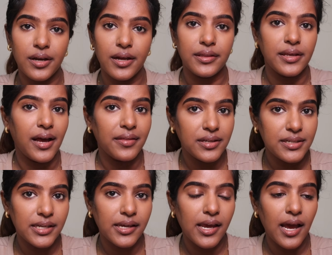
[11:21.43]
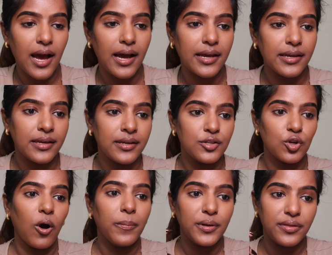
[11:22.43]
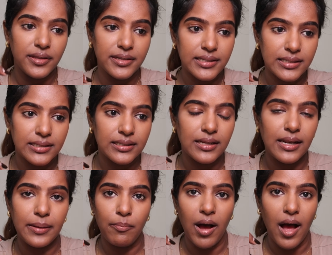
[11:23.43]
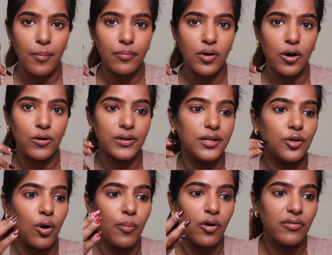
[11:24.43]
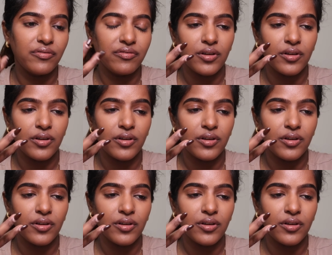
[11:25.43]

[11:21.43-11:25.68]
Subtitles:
And the other day, I topped this lip balm on the top of